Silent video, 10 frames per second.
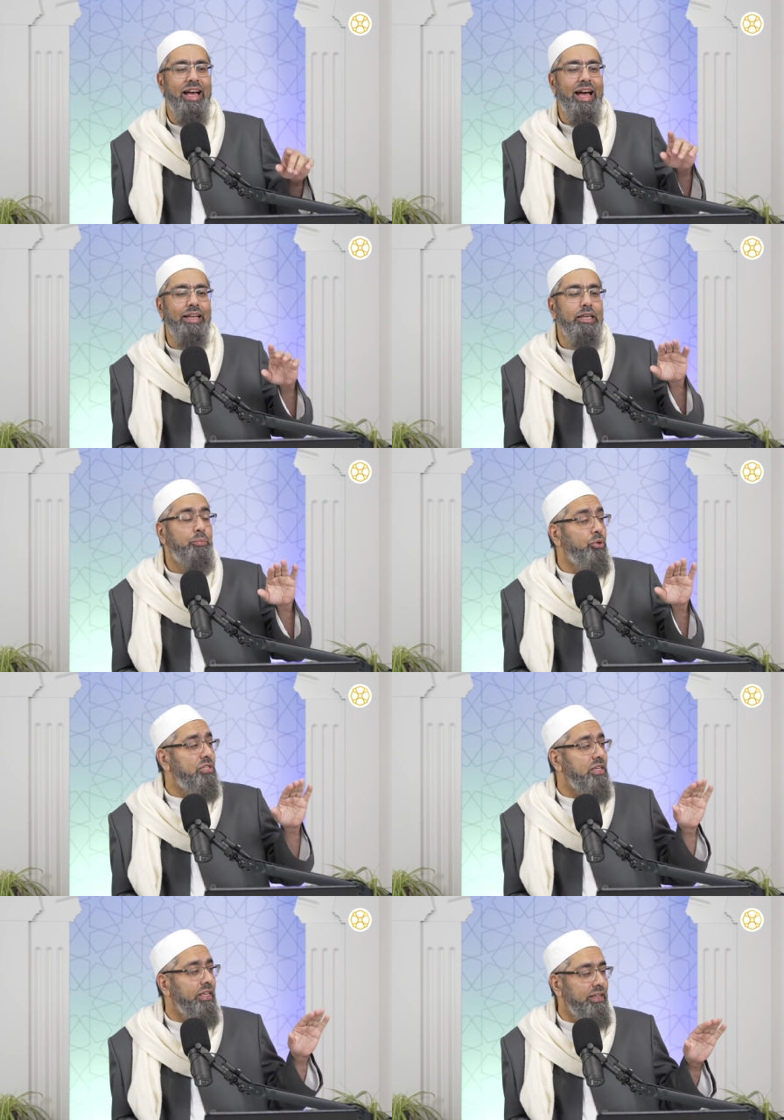And he puts
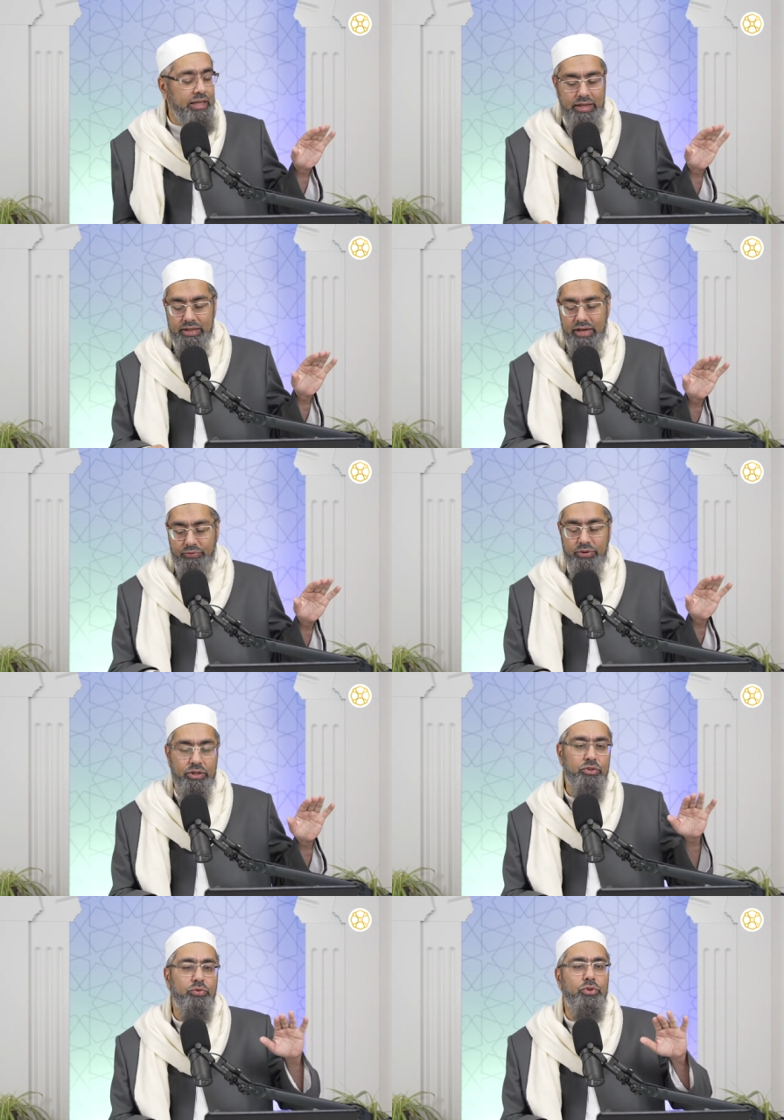it in the
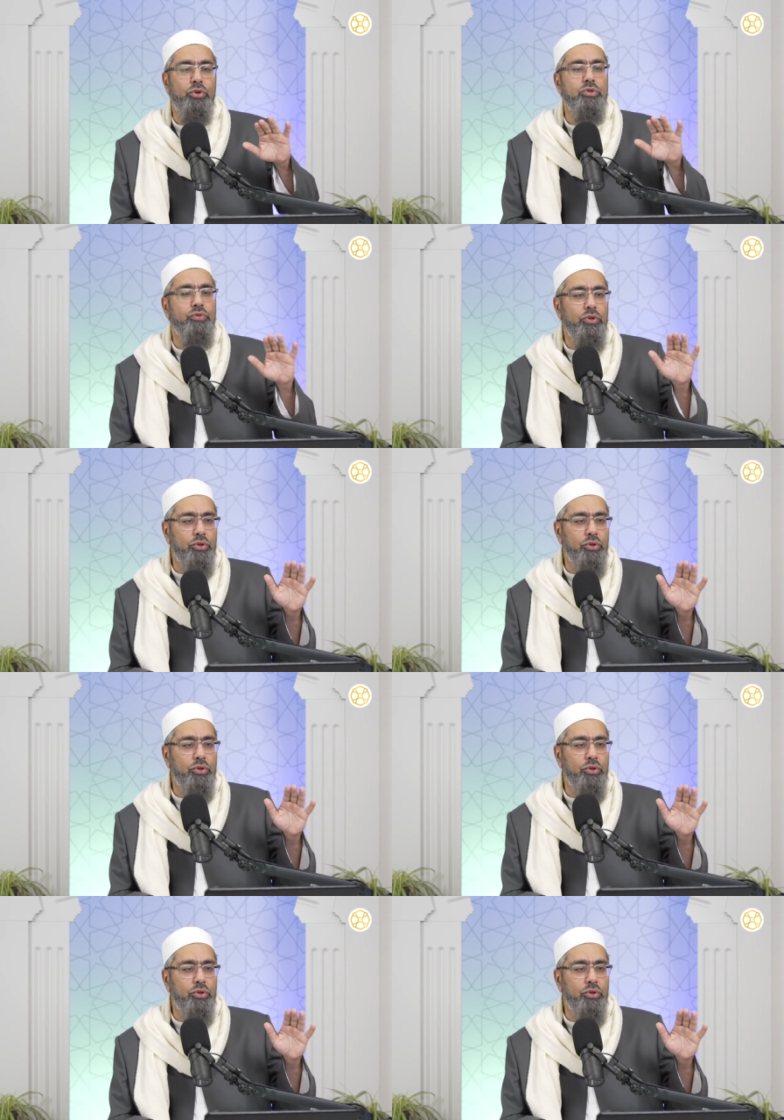indefinite. For those of you